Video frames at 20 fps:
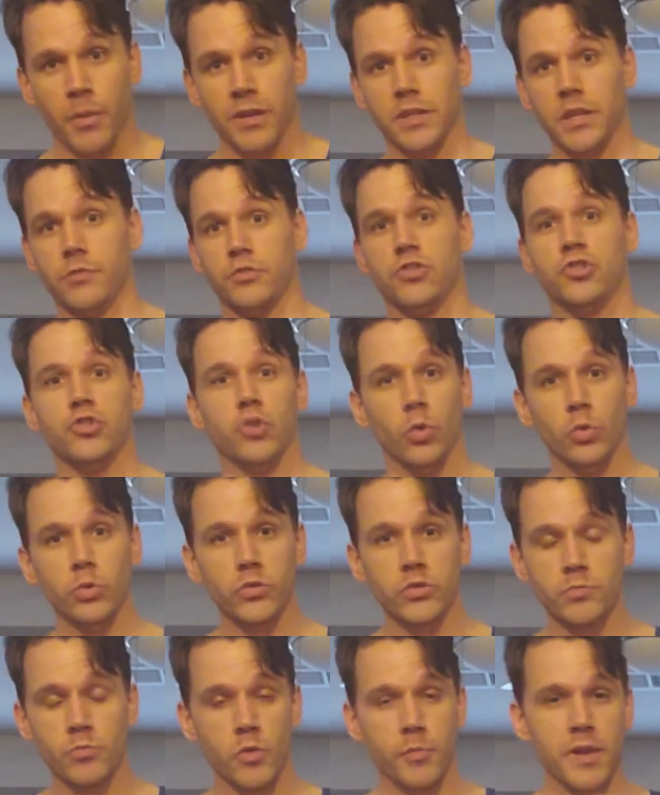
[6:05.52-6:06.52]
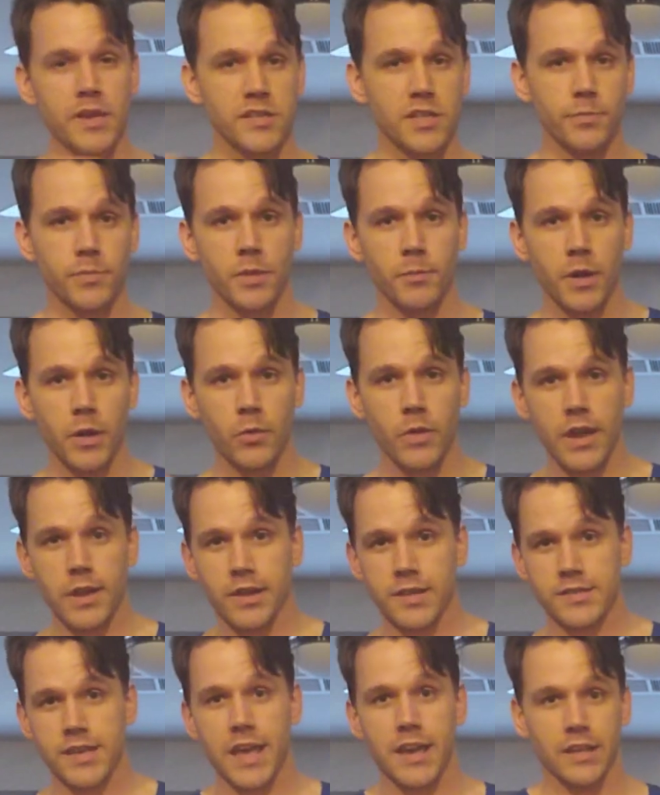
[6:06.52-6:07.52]
My left shoulder's more messed up than my right
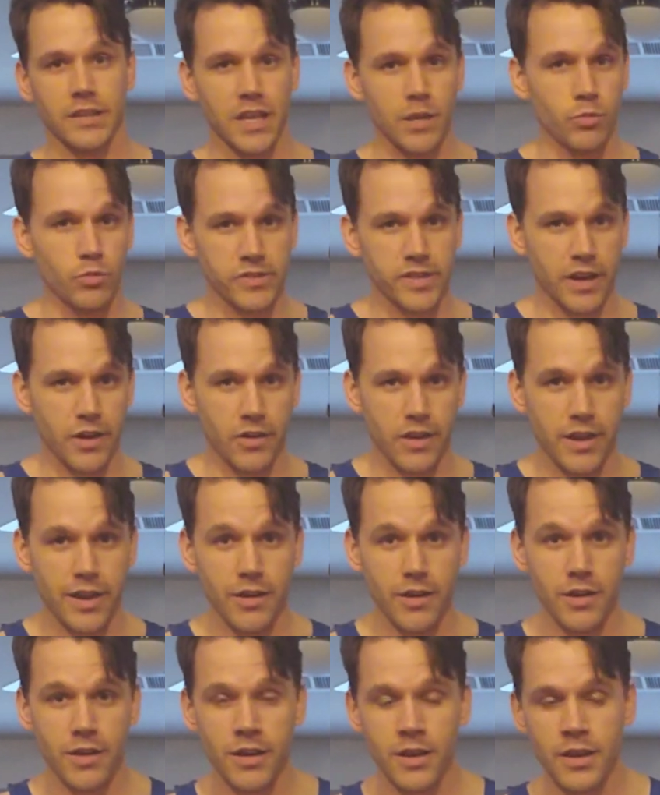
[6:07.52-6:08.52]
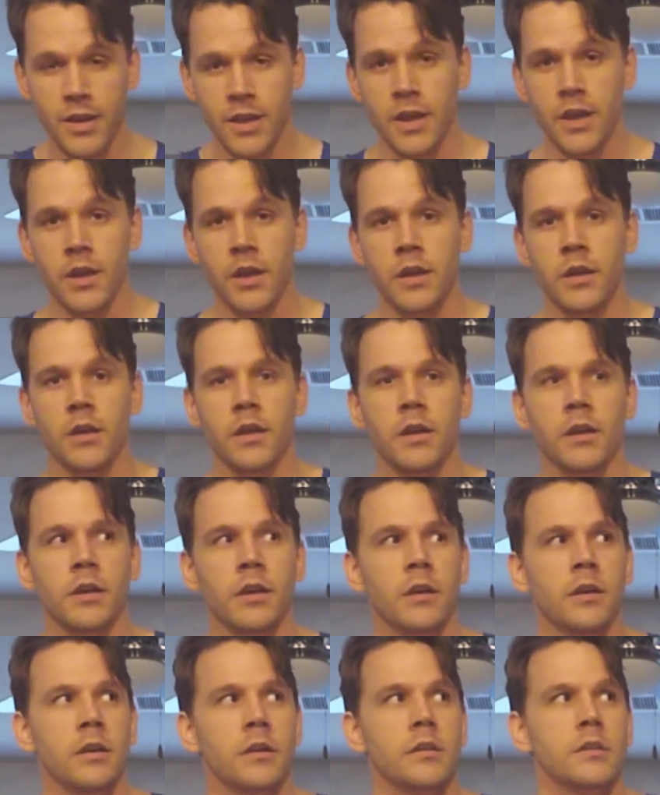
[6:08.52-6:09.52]
because I had a labral tear here.
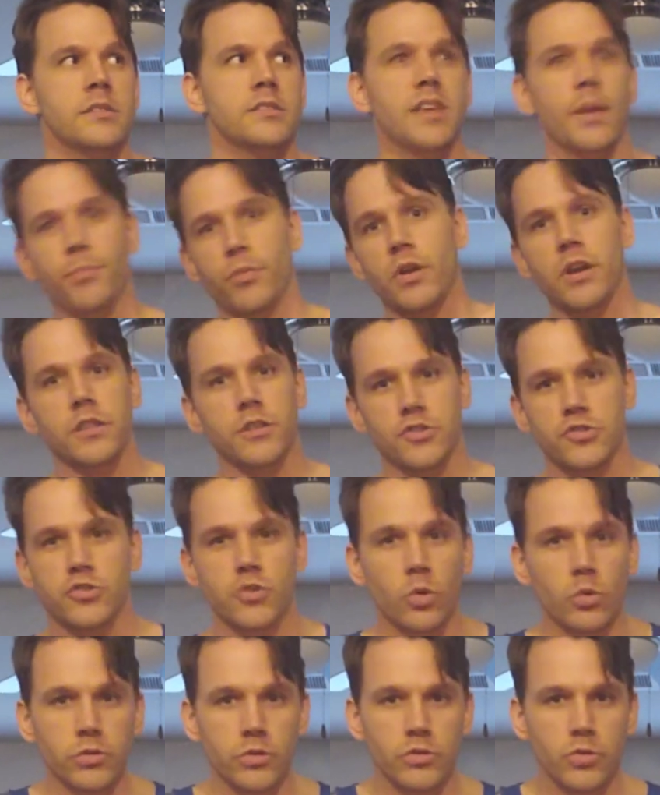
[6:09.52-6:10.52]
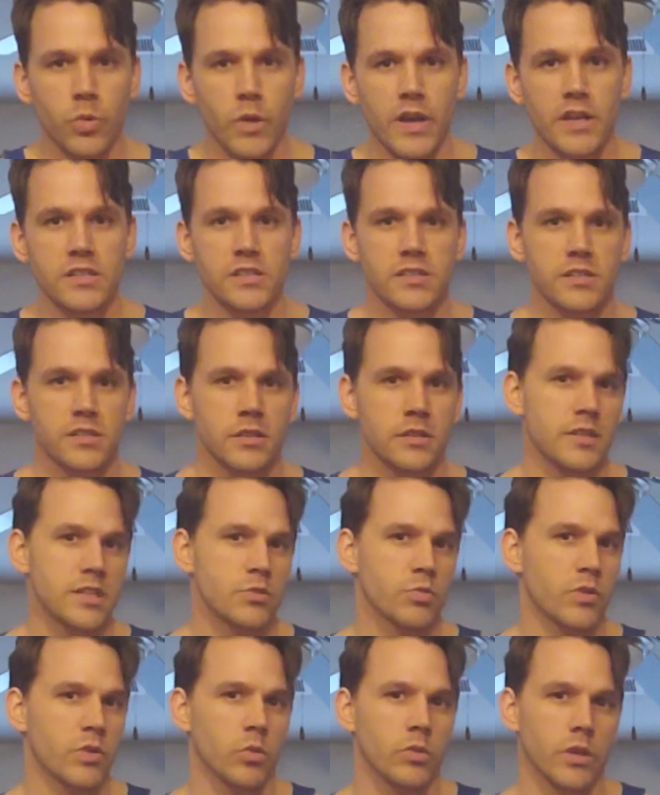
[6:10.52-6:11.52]
Separated the shoulder twice.
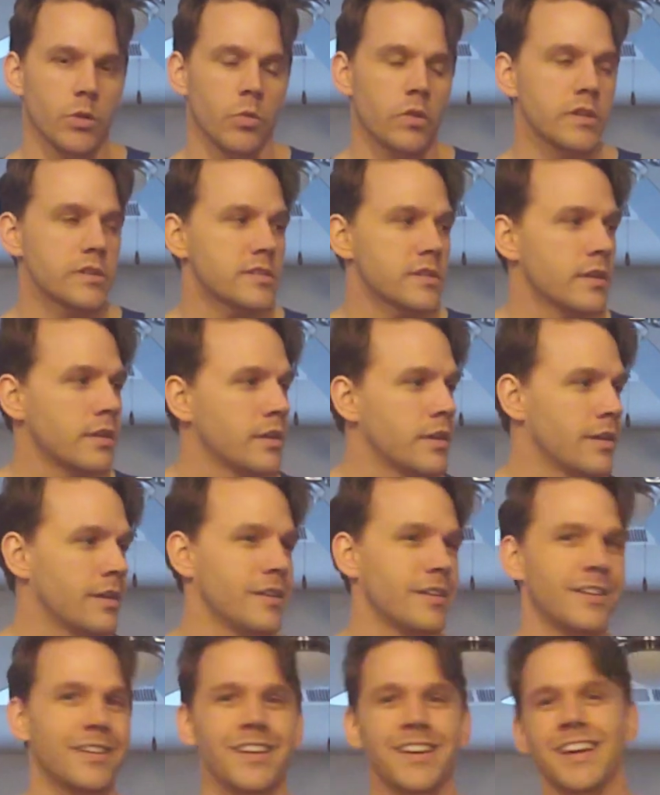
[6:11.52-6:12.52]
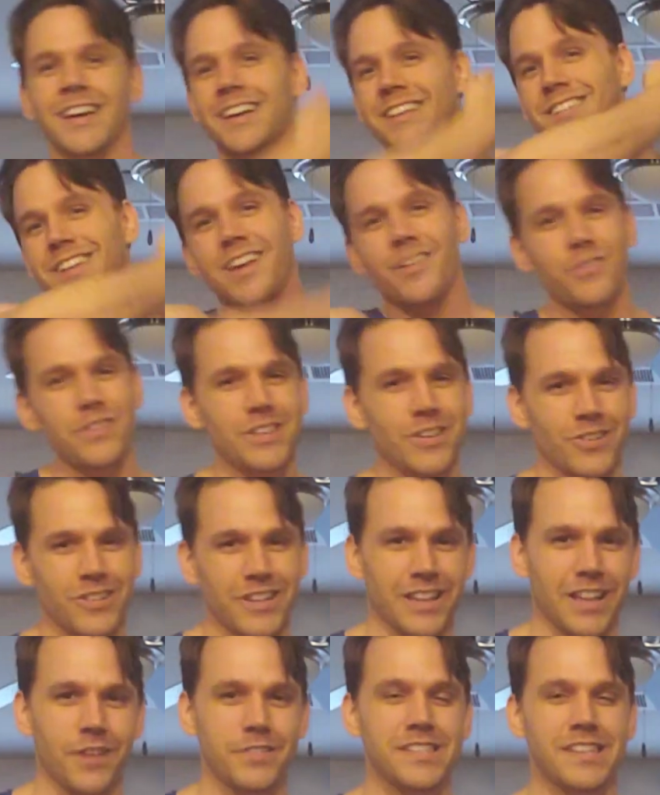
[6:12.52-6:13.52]
This one only once. So everything on
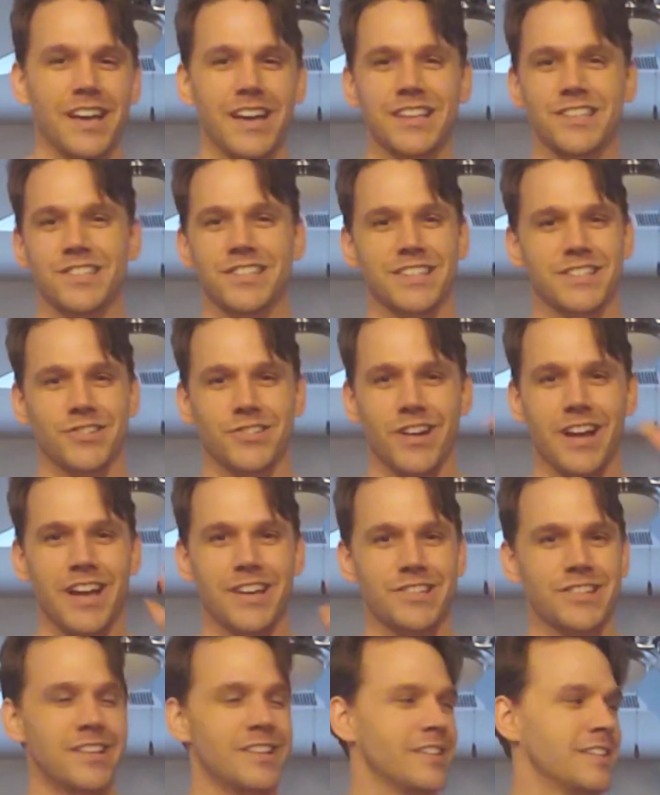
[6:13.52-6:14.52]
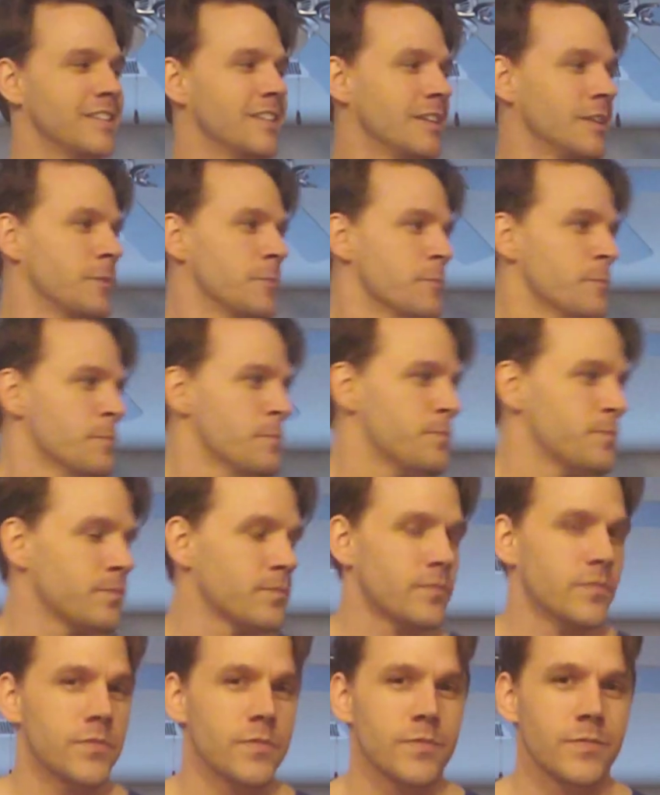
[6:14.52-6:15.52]
the left side is just trashed.
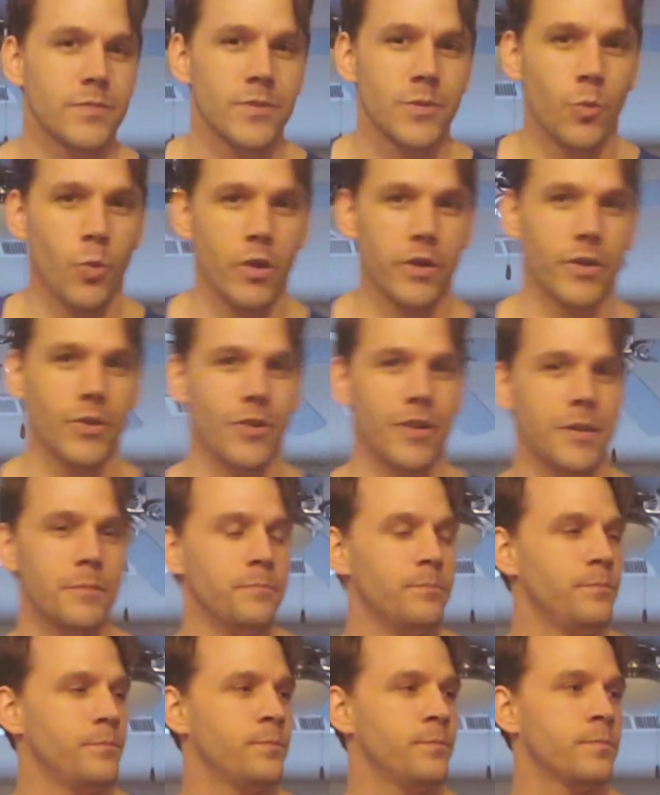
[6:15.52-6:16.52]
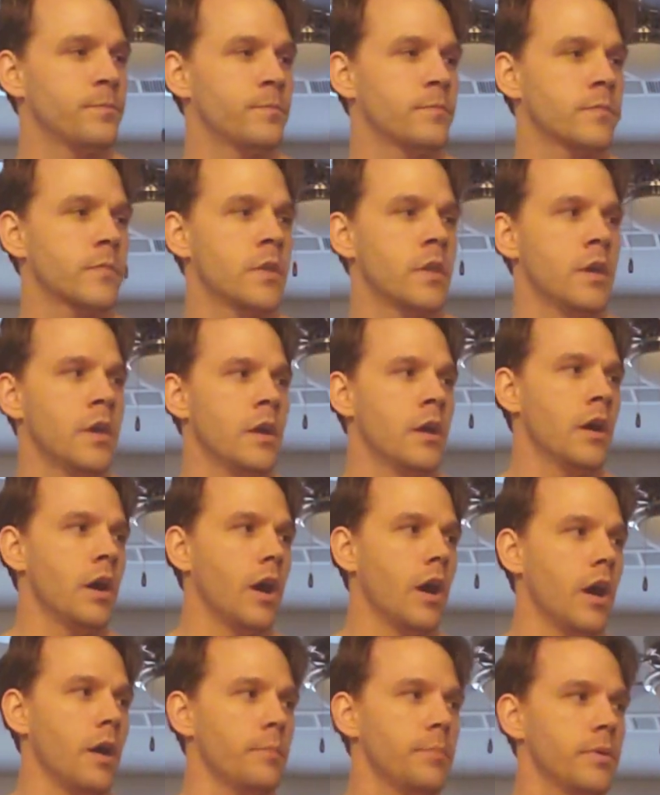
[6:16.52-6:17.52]
Working on it.
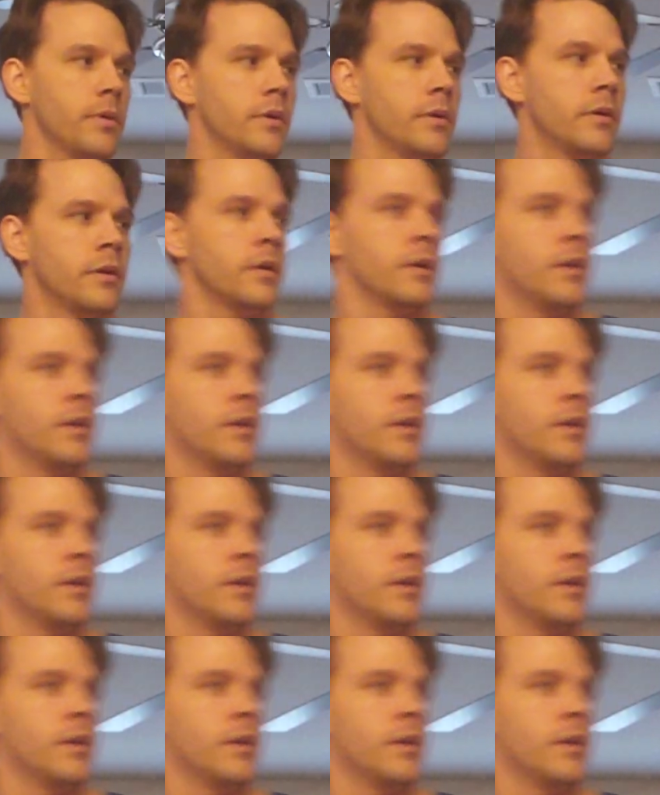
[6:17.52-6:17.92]
Up,